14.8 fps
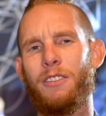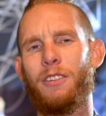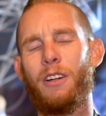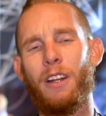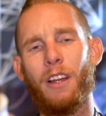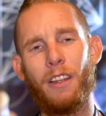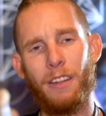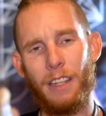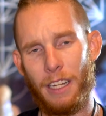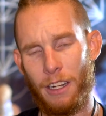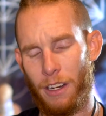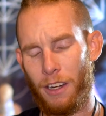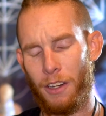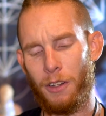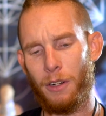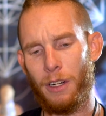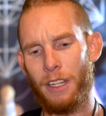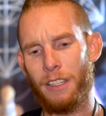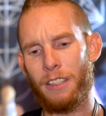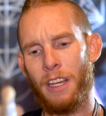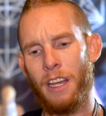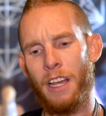So another thing you can do
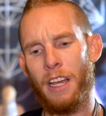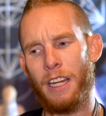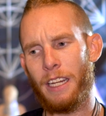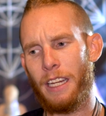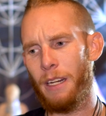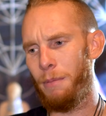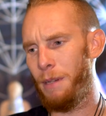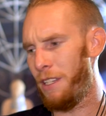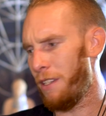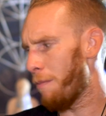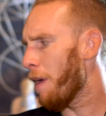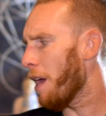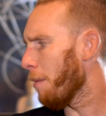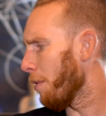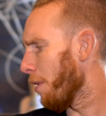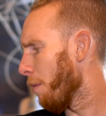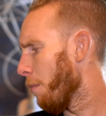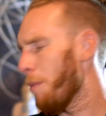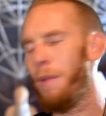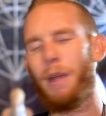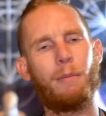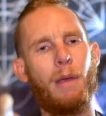is get a piece of paper. I'm
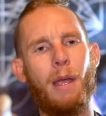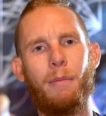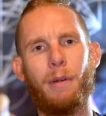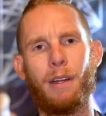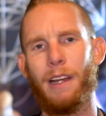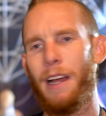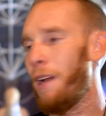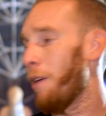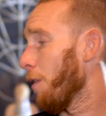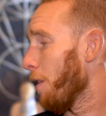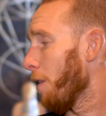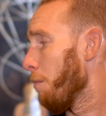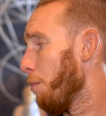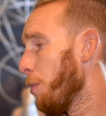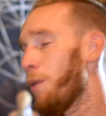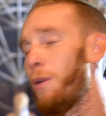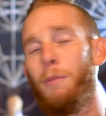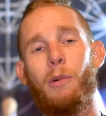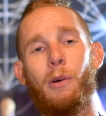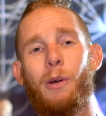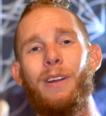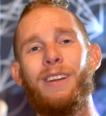a big paper guy, or a Buddha
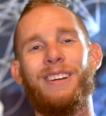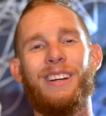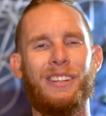board.